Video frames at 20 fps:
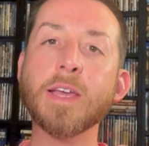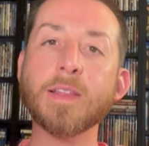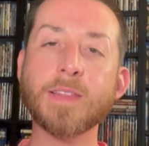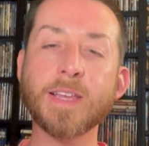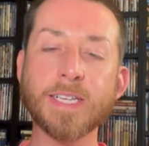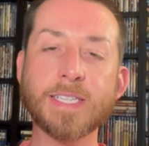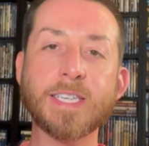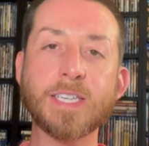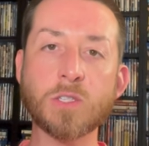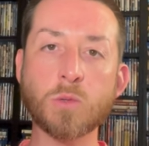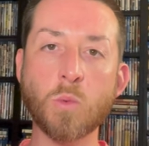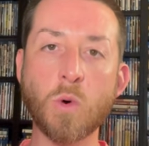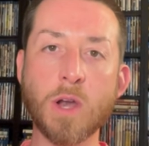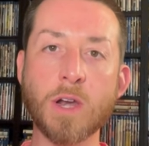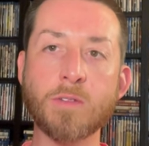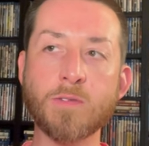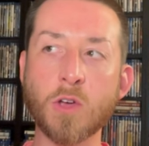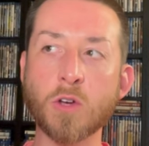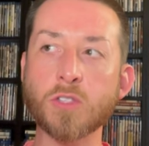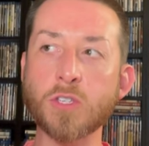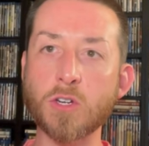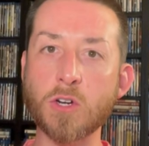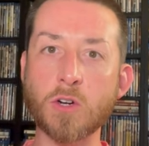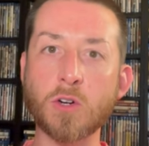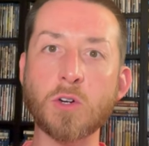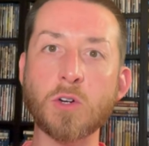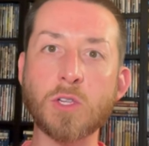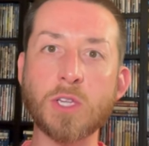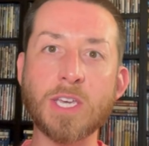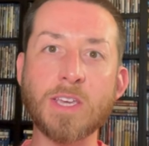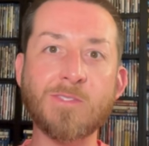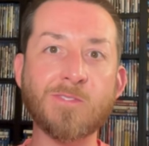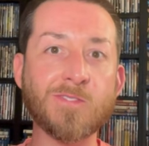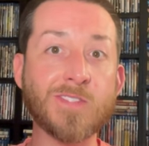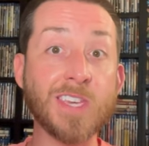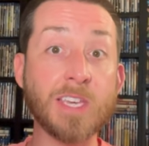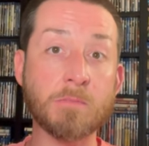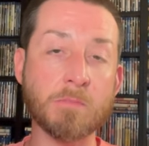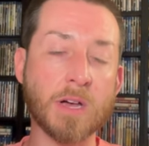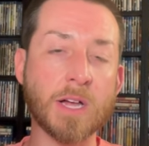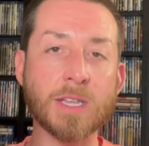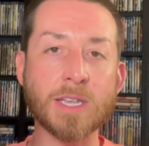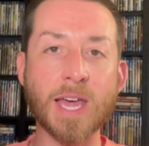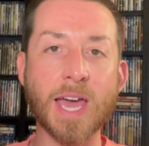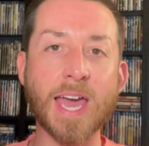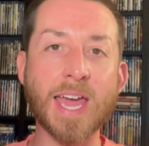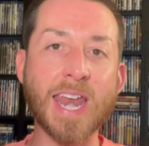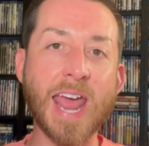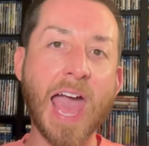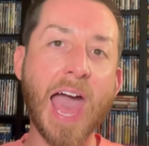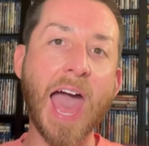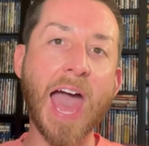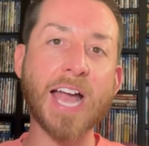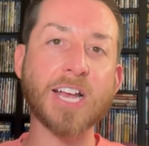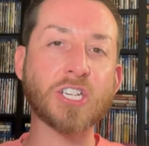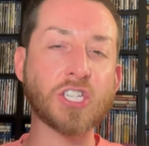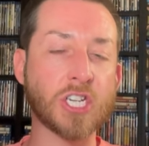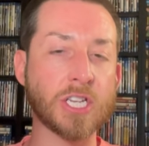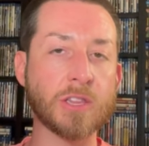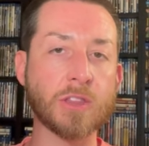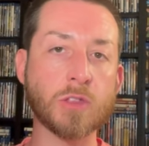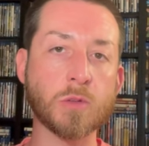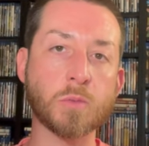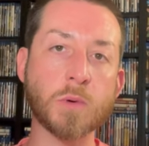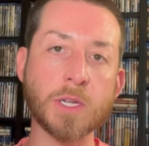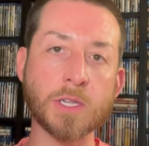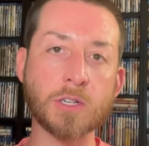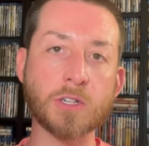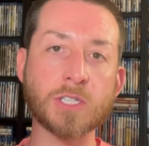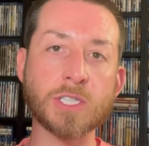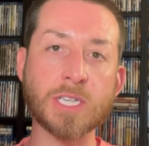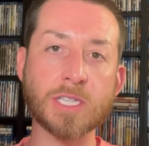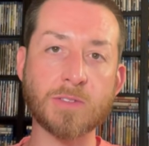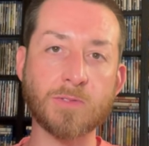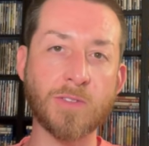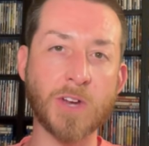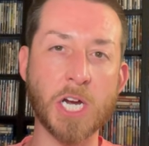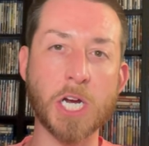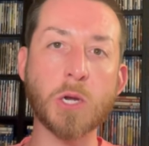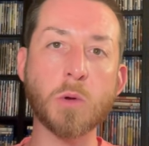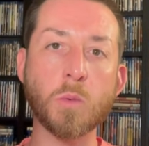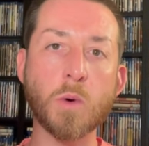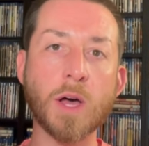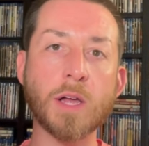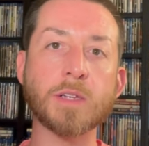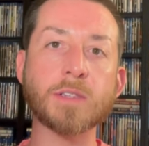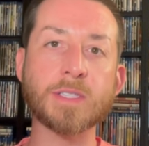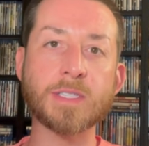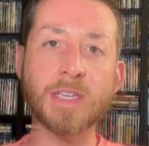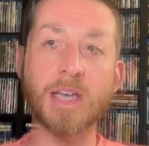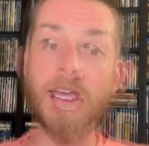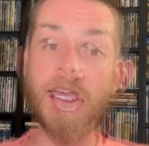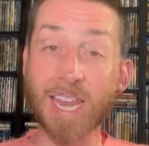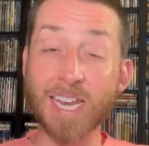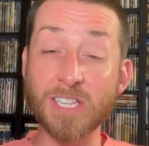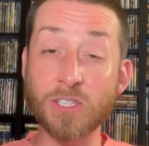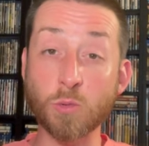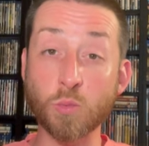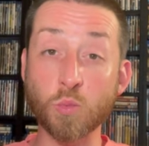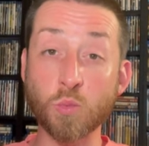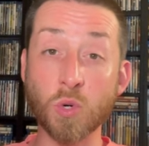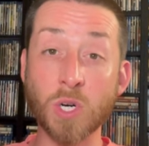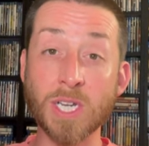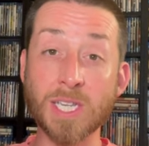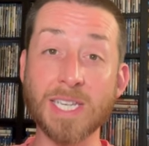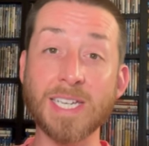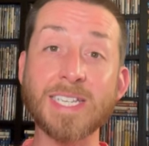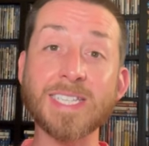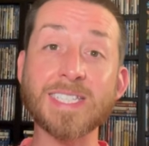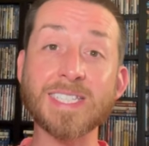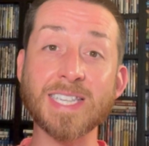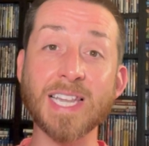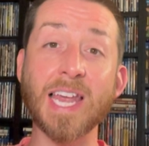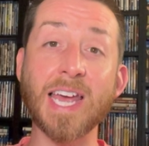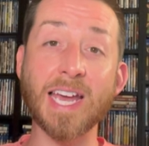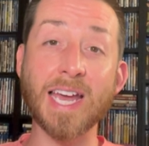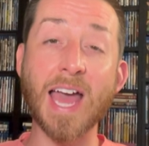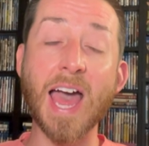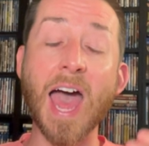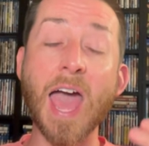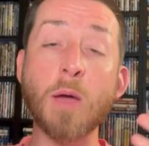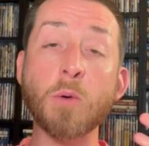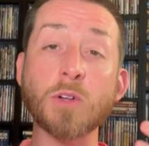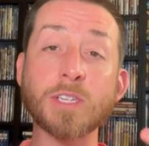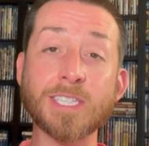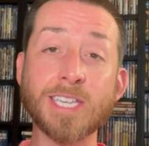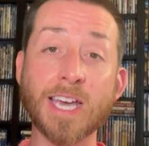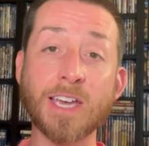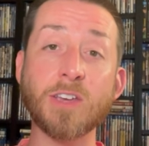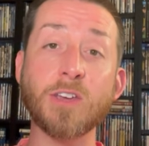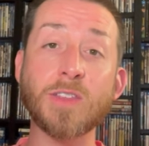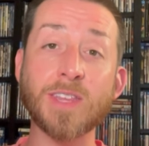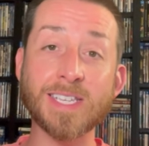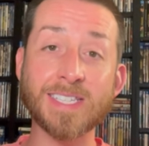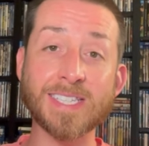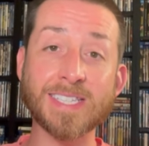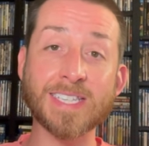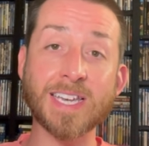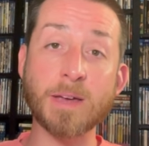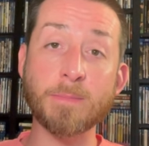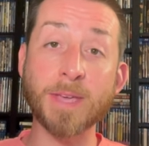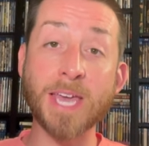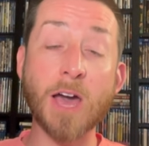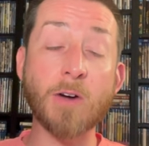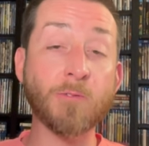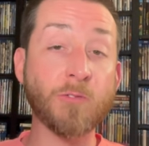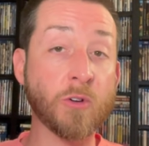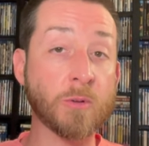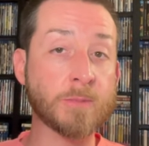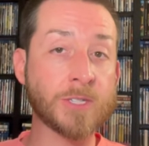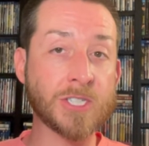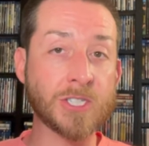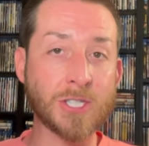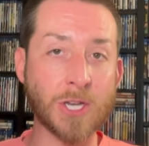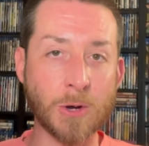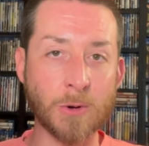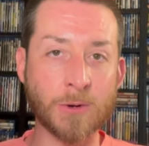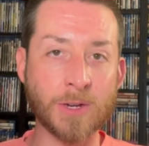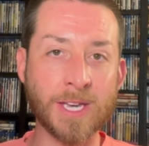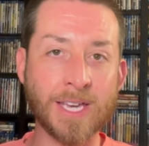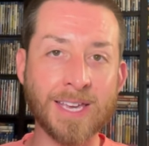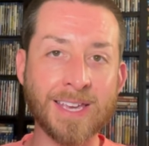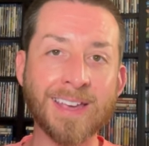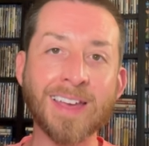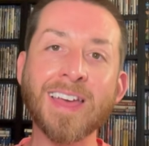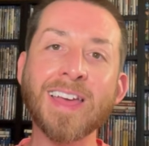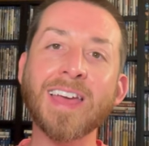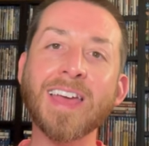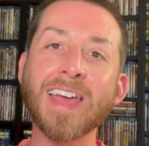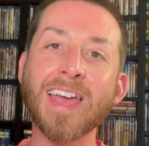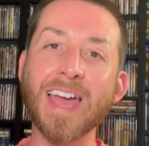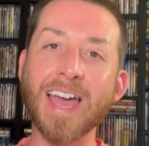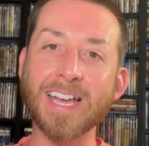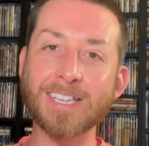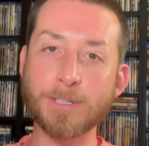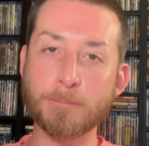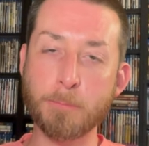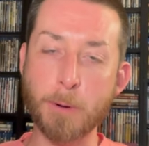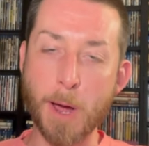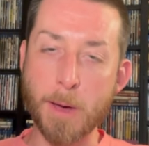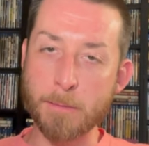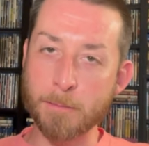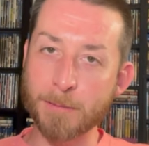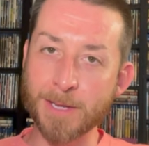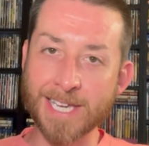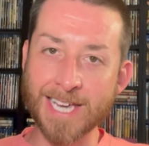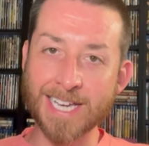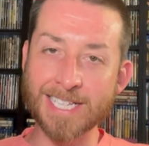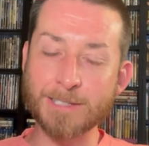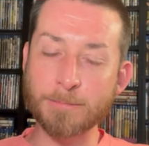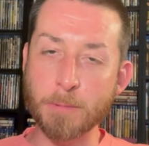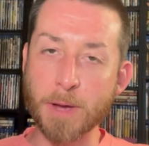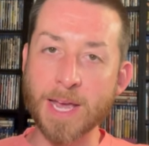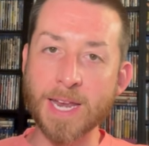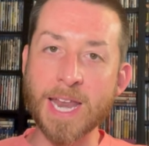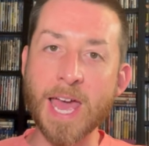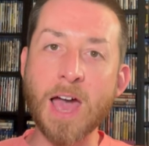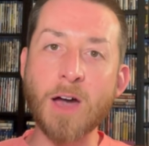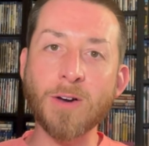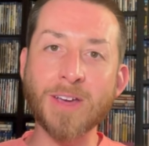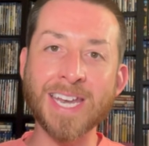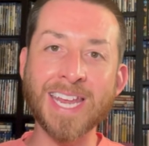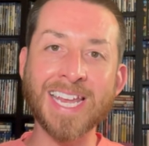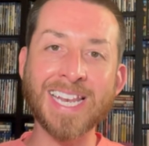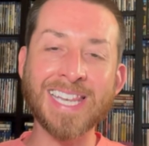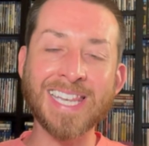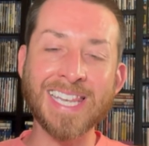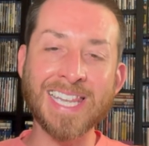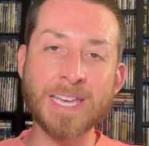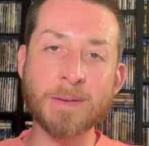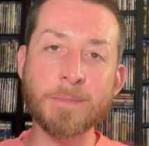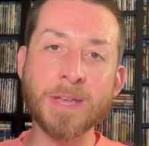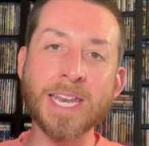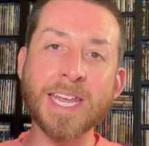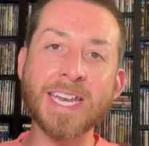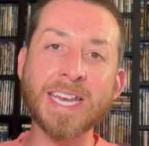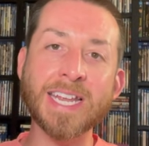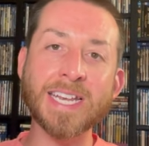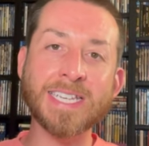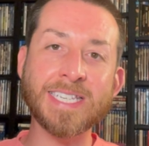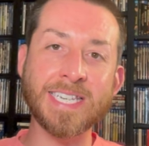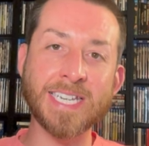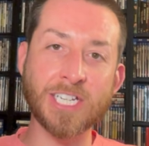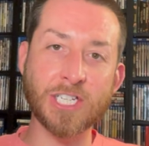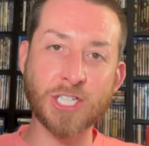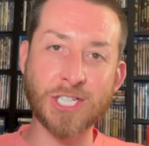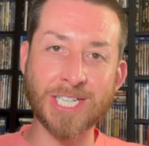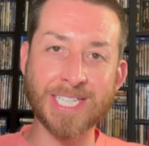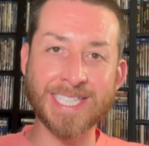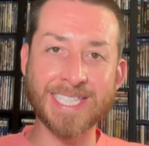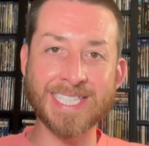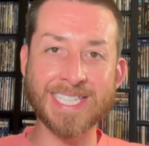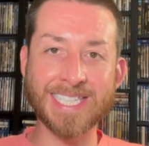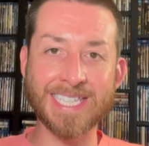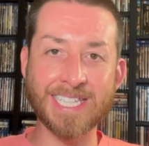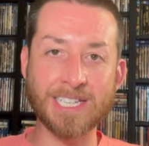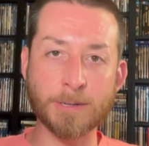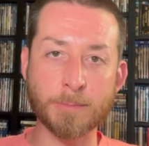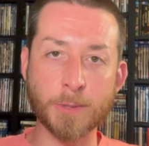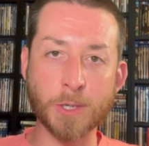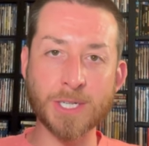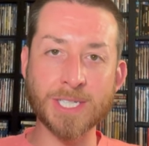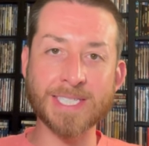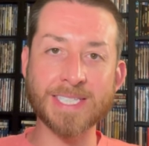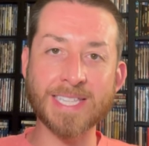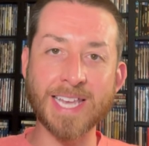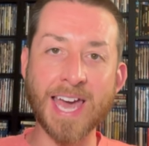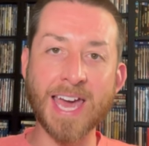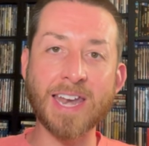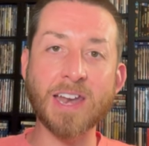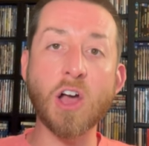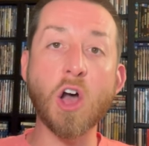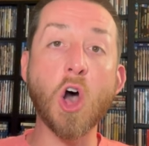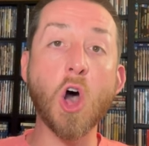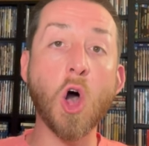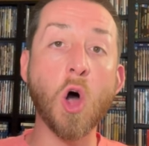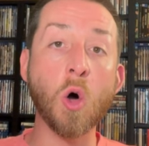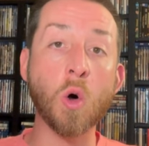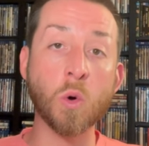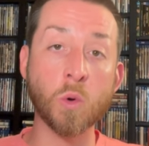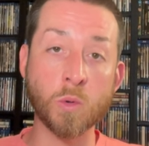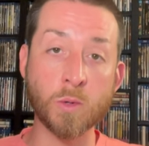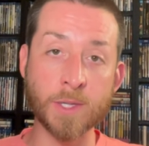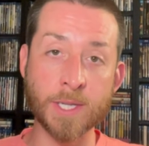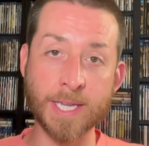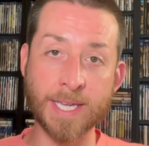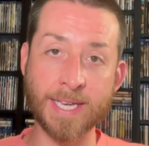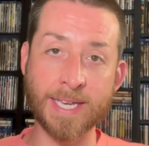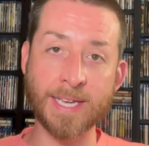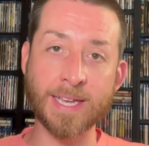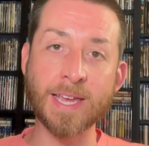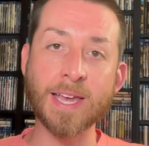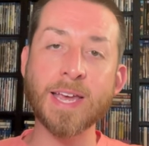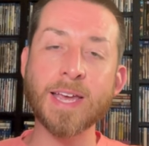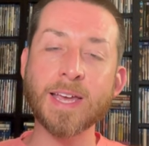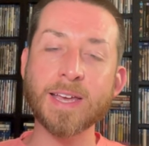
This is one of those early female-led action thrillers that's very well done, and it's really slick. I will tell you, this is coming out from Sony, as you probably guessed by now, in a limited edition SteelBook set only.